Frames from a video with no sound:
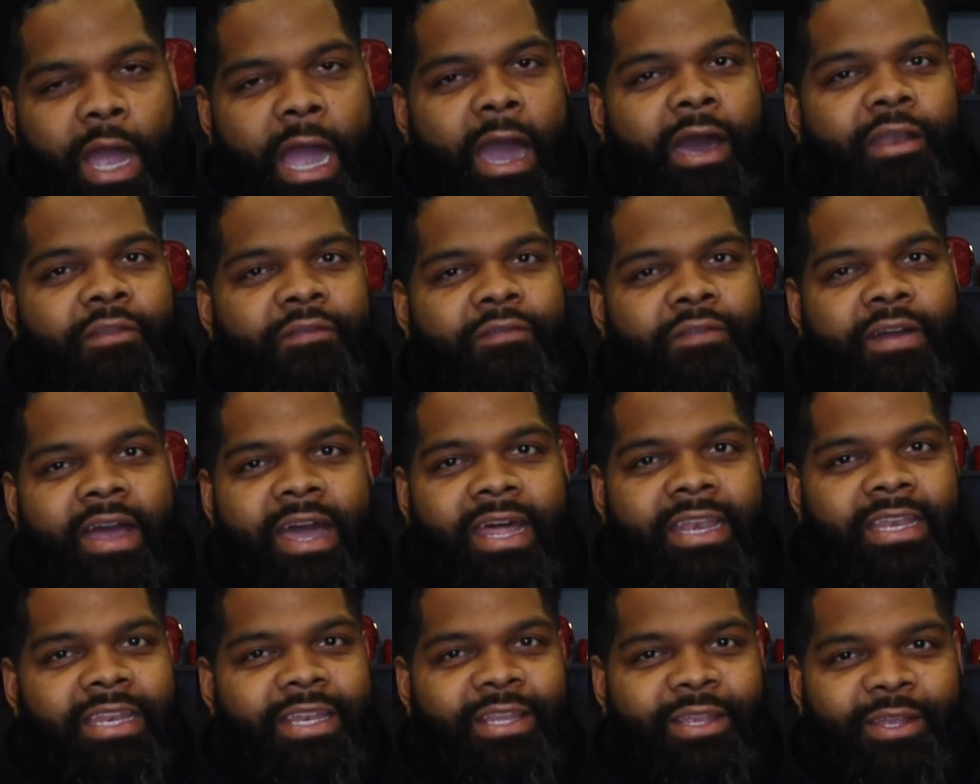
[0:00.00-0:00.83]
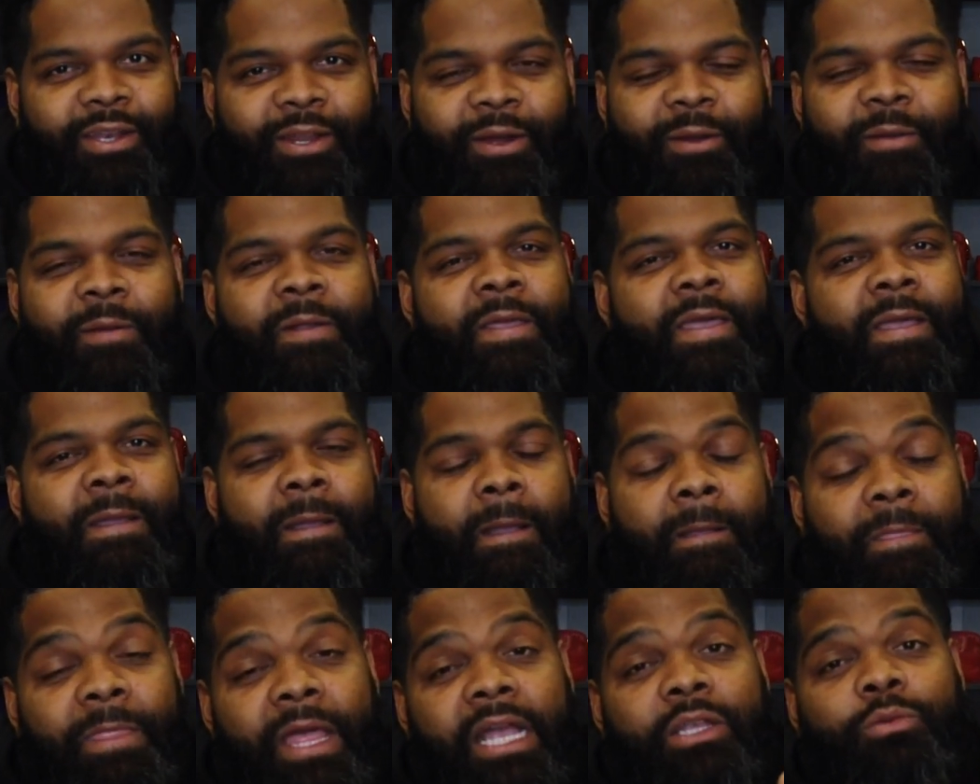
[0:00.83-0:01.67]
how to find it, you know,
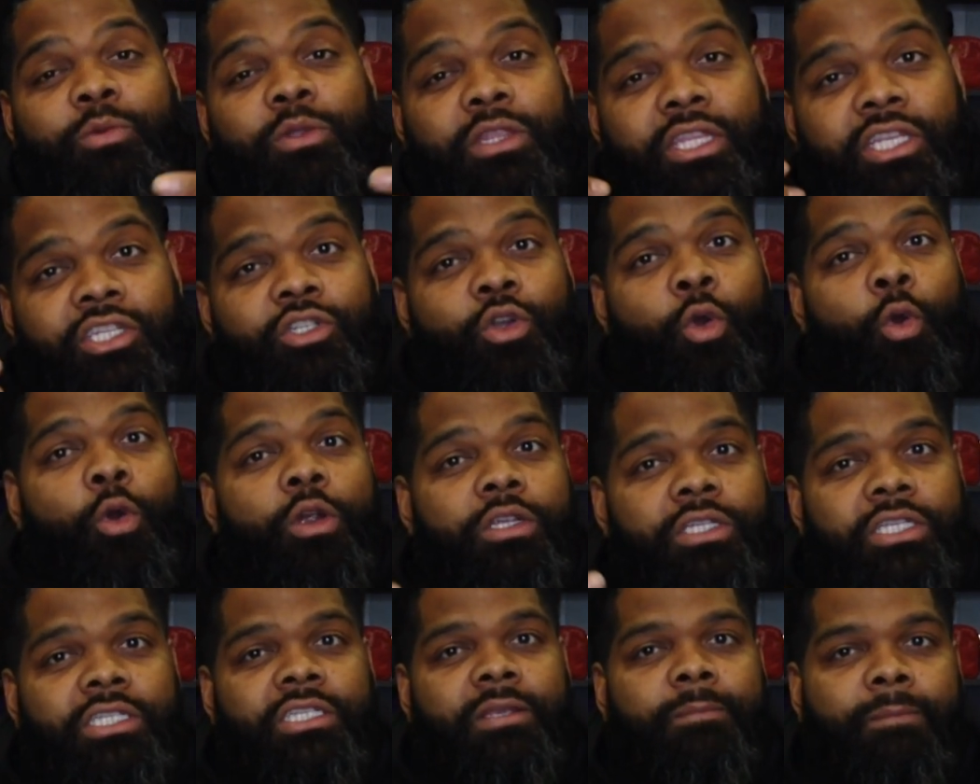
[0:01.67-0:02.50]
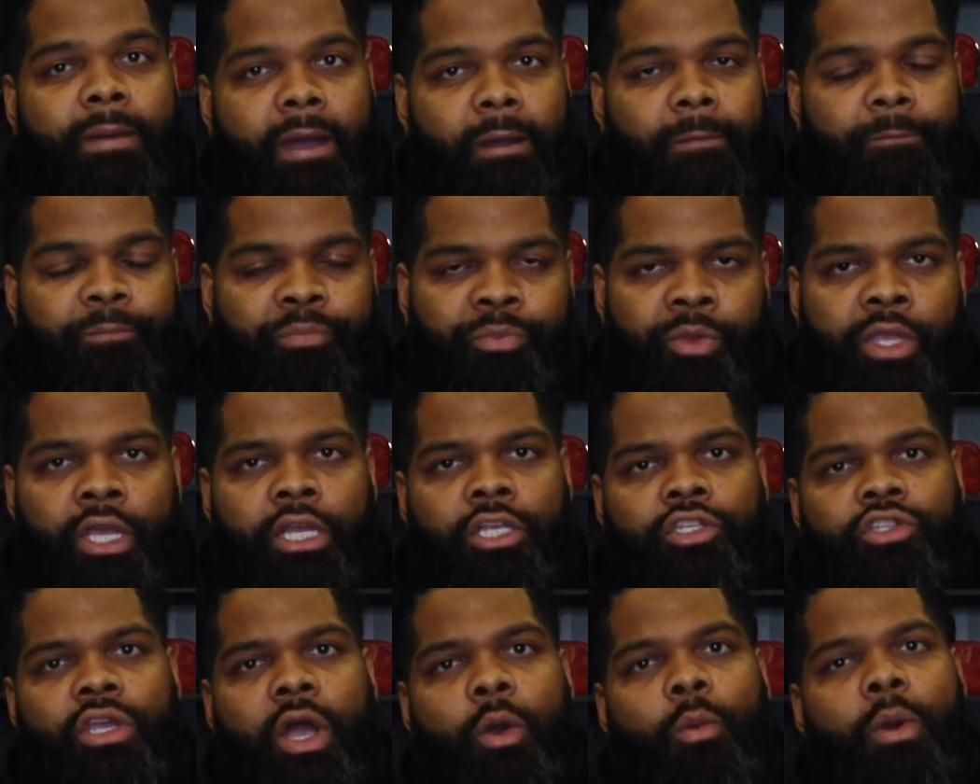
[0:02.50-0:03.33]
and that's what this course is about.
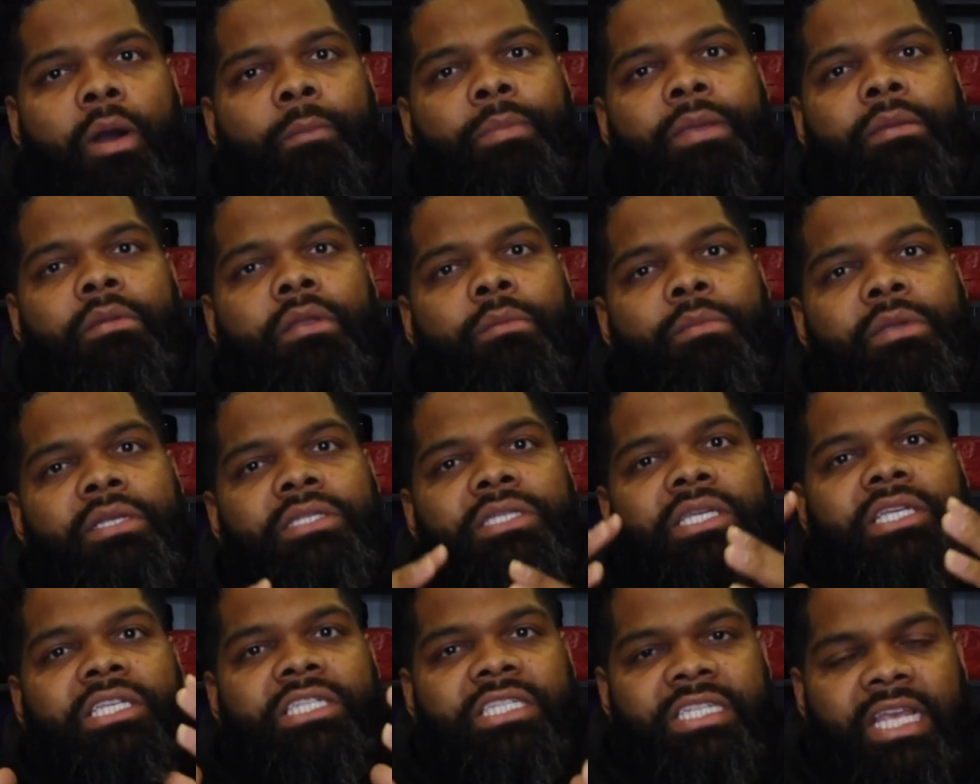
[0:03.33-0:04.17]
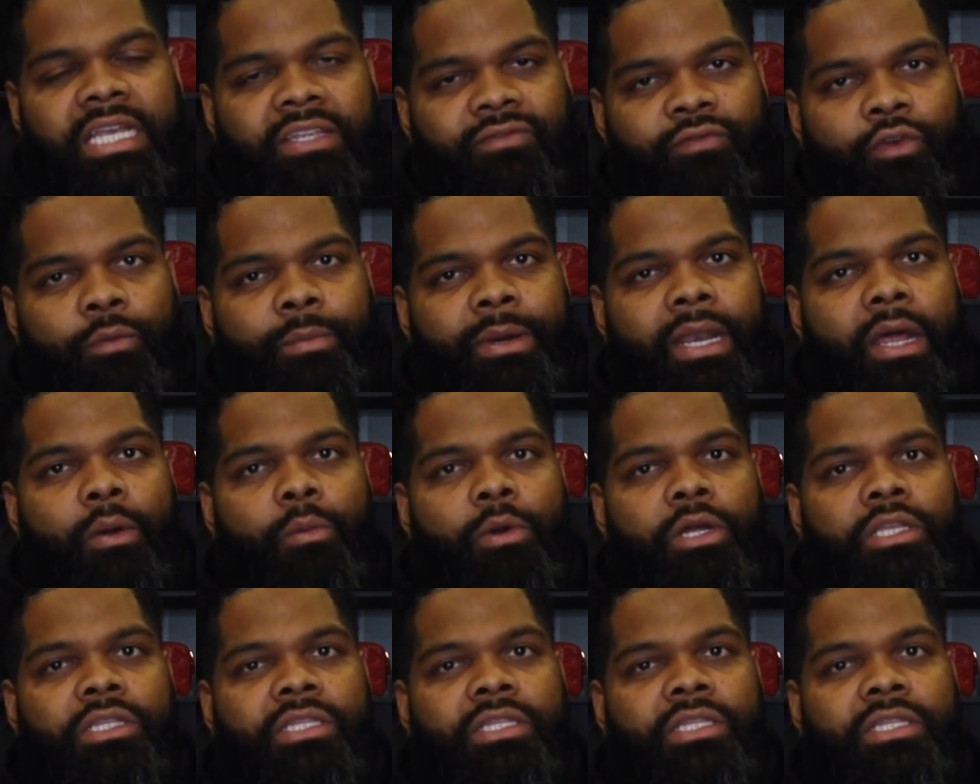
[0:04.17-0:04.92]
So I want people to be successful, but I